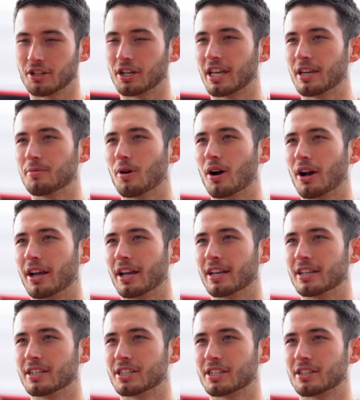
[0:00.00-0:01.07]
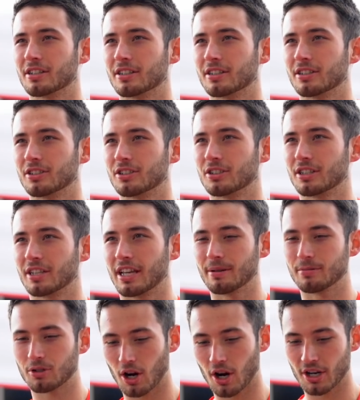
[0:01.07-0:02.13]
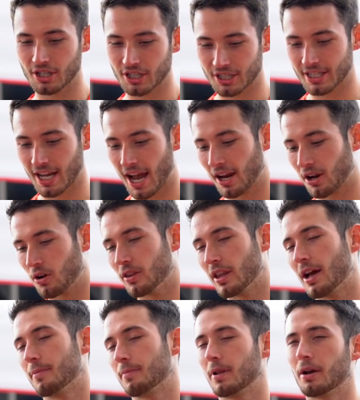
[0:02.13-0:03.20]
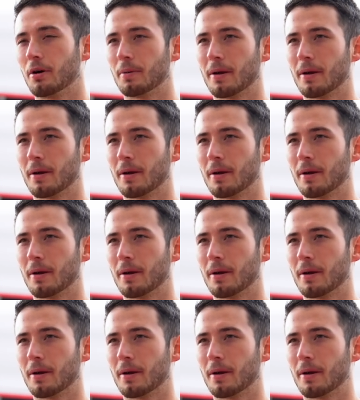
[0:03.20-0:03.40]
got to keep working and just keep trying to just tag on that little